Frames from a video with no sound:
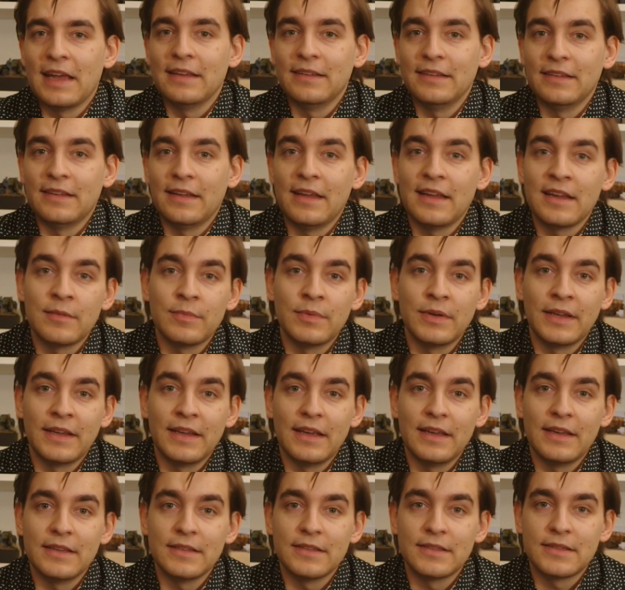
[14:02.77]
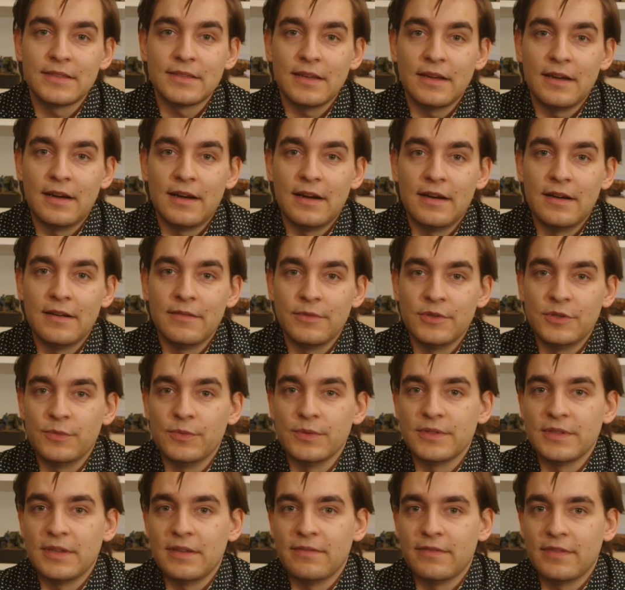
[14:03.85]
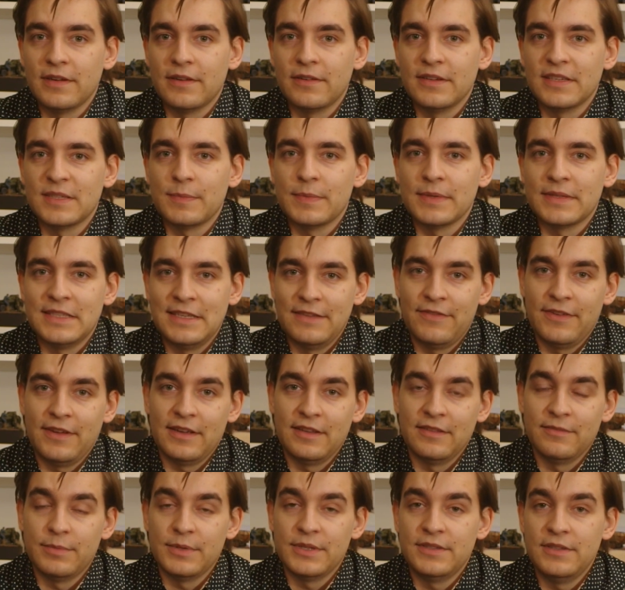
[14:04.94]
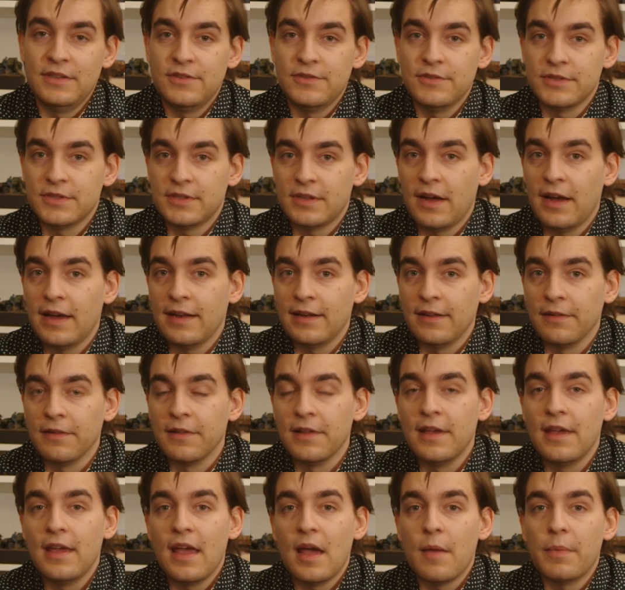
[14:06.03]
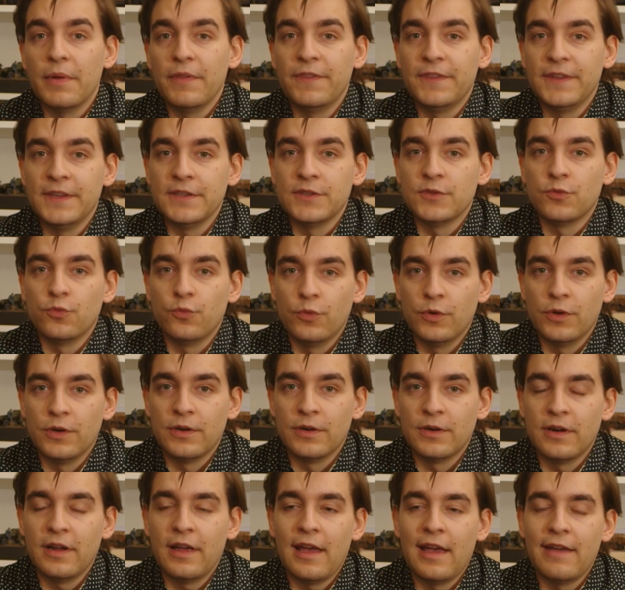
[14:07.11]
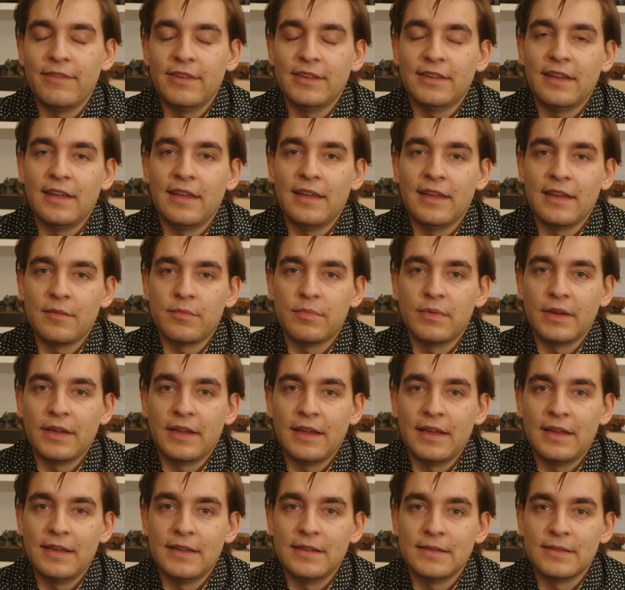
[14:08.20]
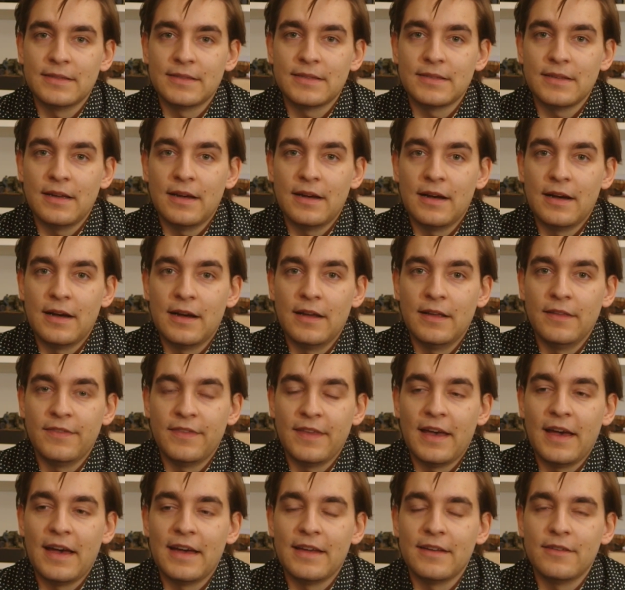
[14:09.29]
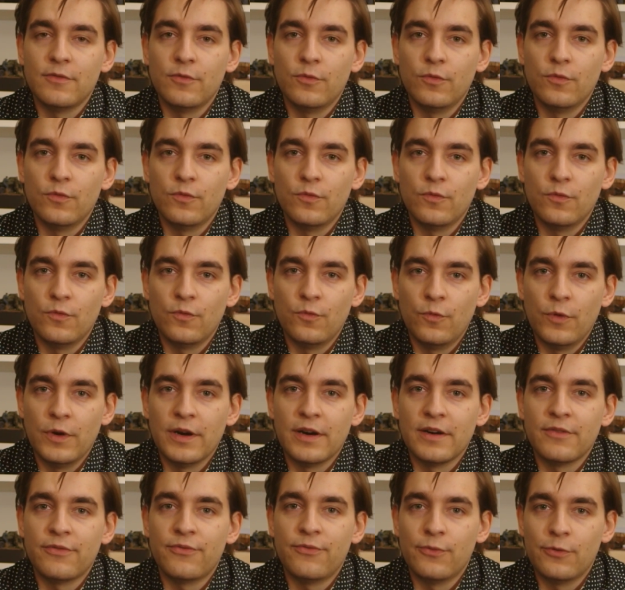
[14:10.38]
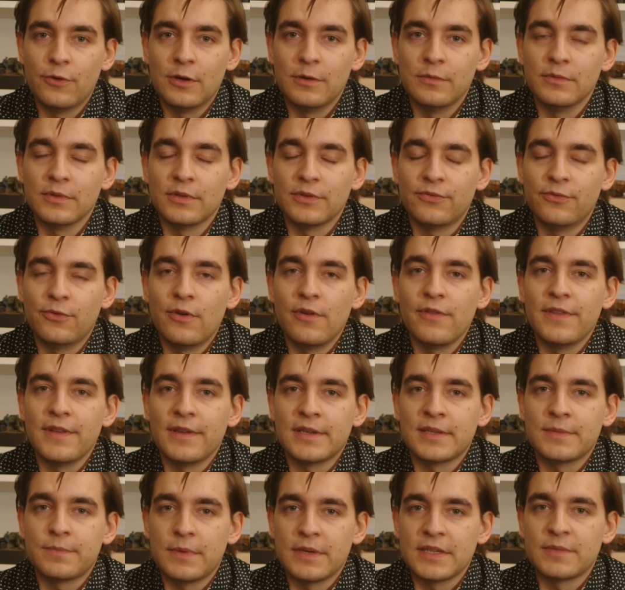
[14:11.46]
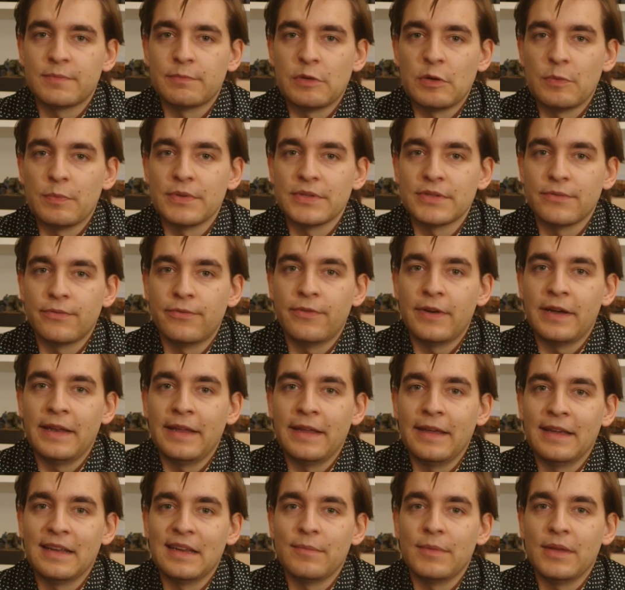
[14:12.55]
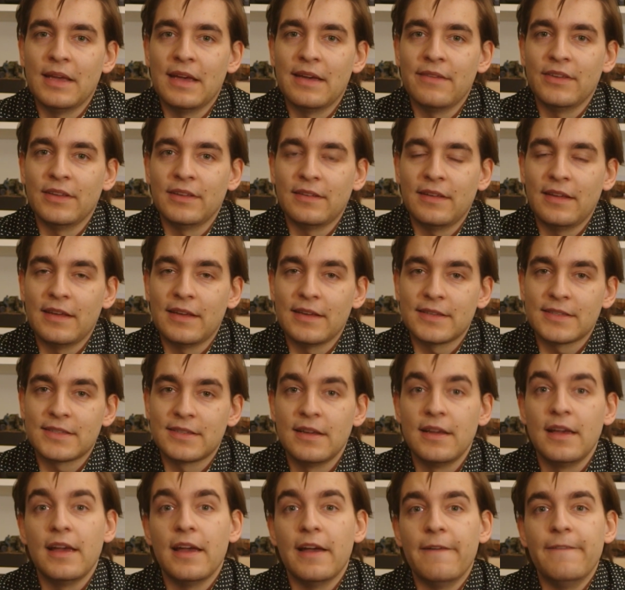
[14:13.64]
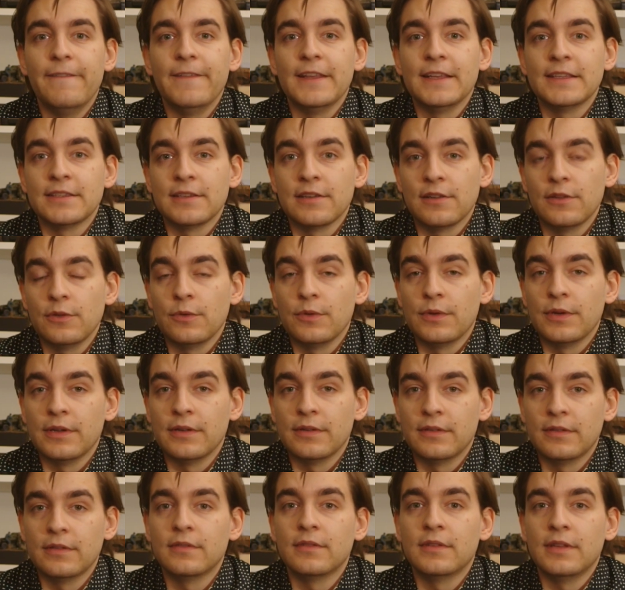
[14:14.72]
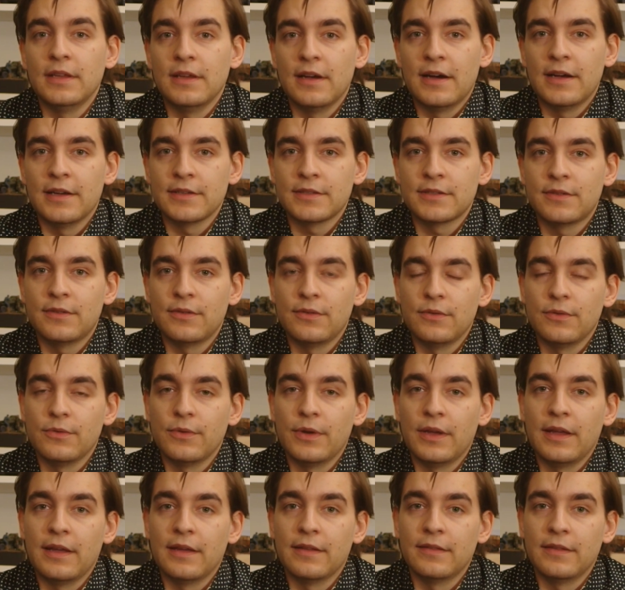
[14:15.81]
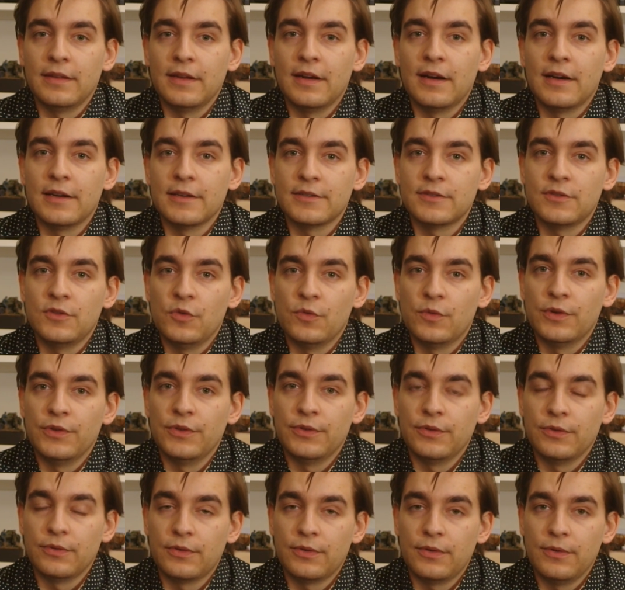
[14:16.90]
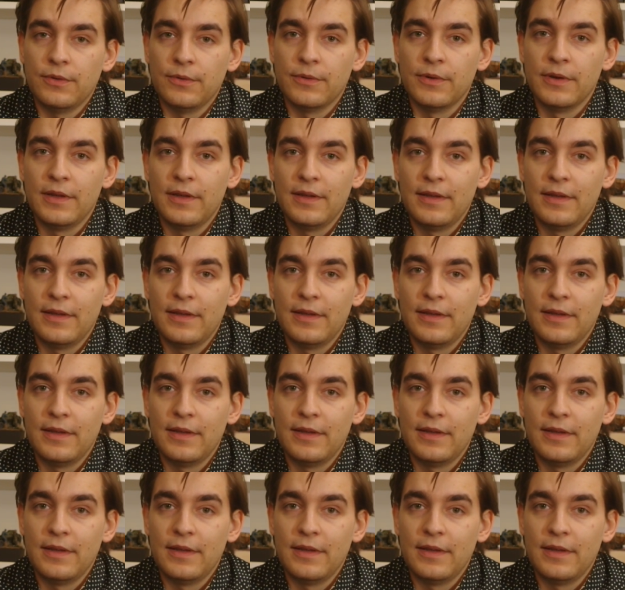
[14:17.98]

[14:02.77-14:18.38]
anti-tank brigades, which was a very specific and prestigious title, but these were heavy tank brigades that were formed for the express purpose of fighting enemy heavy tanks, and these included the IS-2 and the ISU-122.